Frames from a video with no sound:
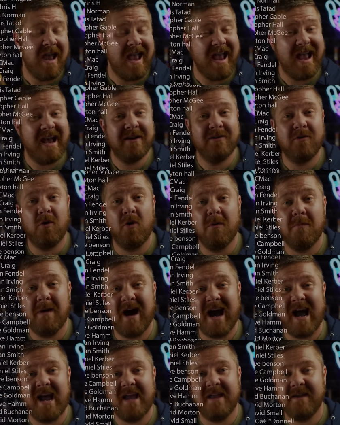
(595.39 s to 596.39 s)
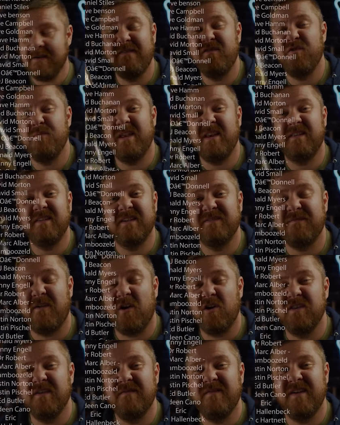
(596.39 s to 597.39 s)
and or buy. If you made it this
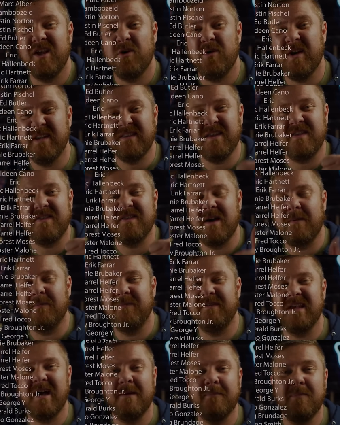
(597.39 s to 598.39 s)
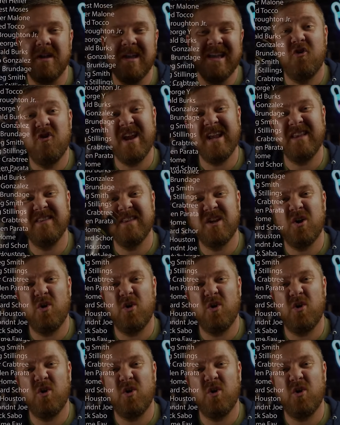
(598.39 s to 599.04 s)
far in the video, hit the thumbs up, ring the